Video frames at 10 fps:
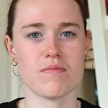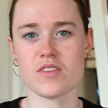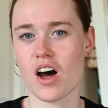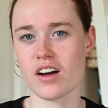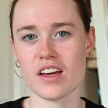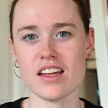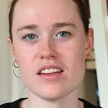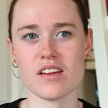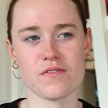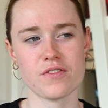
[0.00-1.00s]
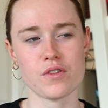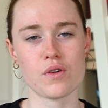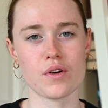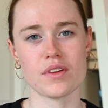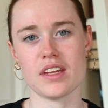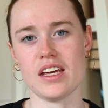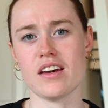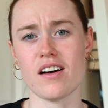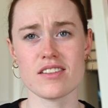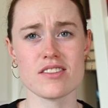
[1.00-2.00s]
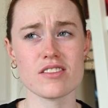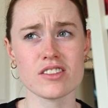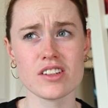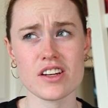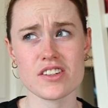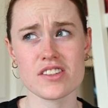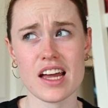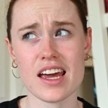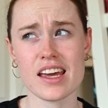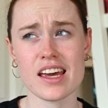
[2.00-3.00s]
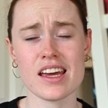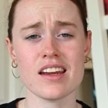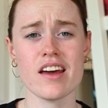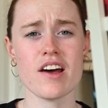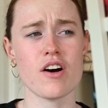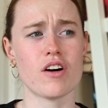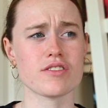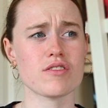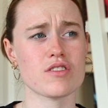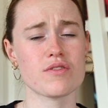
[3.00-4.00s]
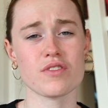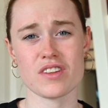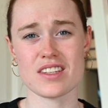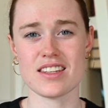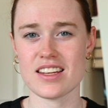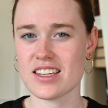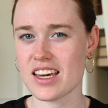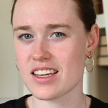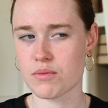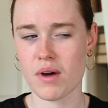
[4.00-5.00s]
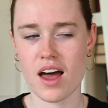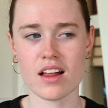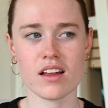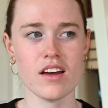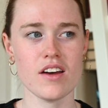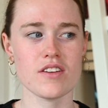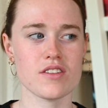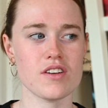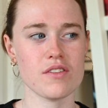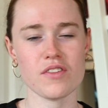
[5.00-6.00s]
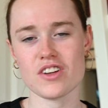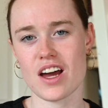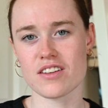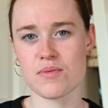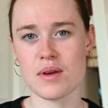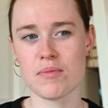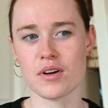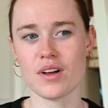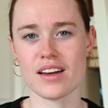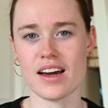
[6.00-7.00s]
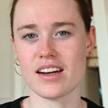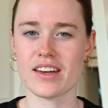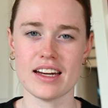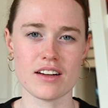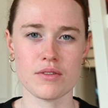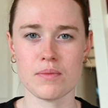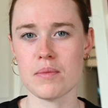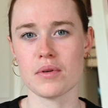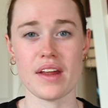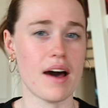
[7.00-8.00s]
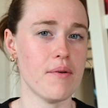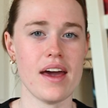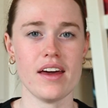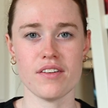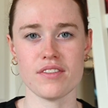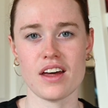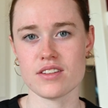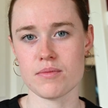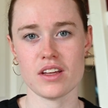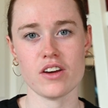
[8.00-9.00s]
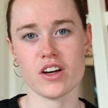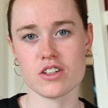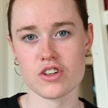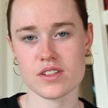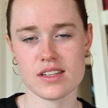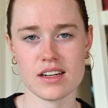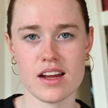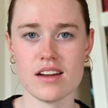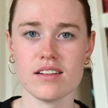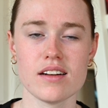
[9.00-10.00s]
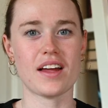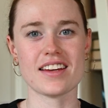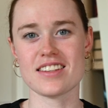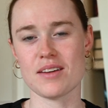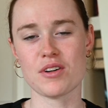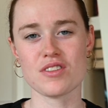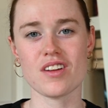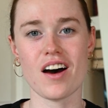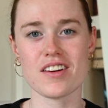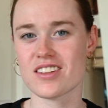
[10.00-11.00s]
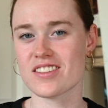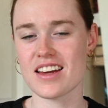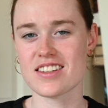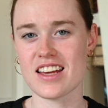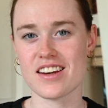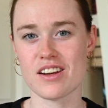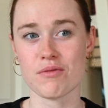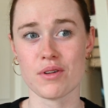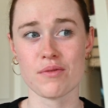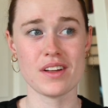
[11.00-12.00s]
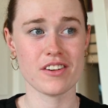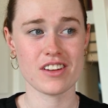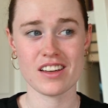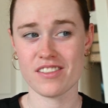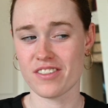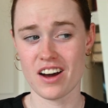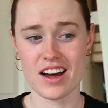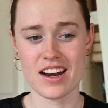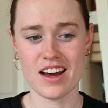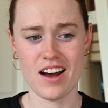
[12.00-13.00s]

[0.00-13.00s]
talk in for the hostel that you're staying in, also just for the city as well. So you can reach out to people and kind of connect with people that way if that's something you're interested in. Like I said, most of the hostels that I stayed in were really, really fun.